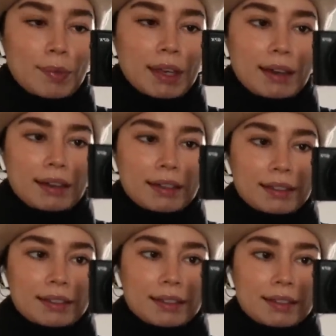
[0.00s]

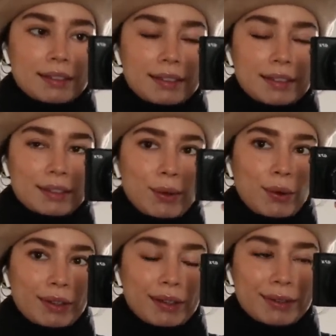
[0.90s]
because it's
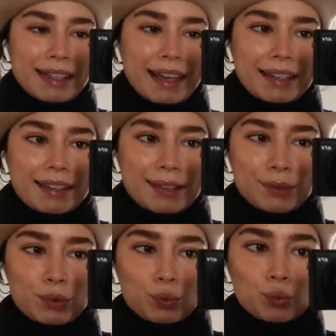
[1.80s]
cold outside.
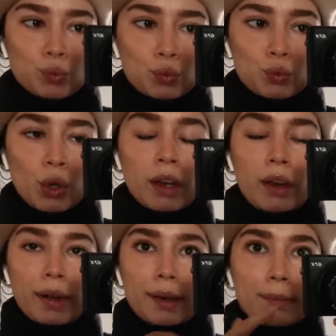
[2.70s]

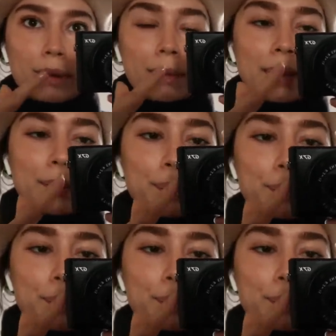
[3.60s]
Okay, bye-bye.